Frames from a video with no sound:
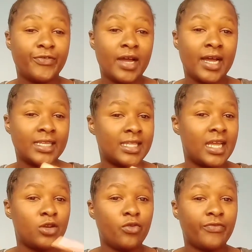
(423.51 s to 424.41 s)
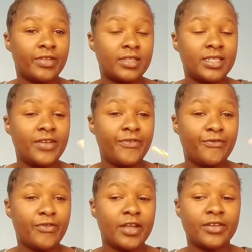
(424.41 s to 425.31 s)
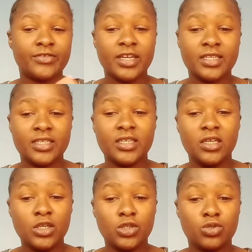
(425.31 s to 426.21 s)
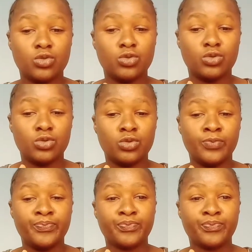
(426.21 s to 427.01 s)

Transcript: at the end of the day feel ready to